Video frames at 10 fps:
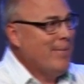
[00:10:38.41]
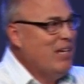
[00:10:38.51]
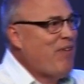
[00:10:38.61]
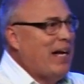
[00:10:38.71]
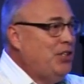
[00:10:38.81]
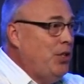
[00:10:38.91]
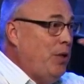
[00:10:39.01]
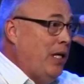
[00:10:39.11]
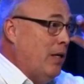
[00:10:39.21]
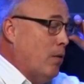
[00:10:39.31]
In fact, did you
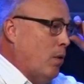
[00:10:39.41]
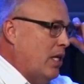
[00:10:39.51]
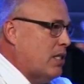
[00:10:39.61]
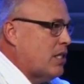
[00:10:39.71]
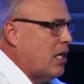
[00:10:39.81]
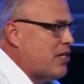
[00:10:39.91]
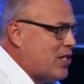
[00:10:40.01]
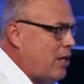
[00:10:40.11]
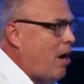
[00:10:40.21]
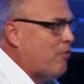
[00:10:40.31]
hear what uh,
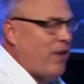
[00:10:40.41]
Seahawks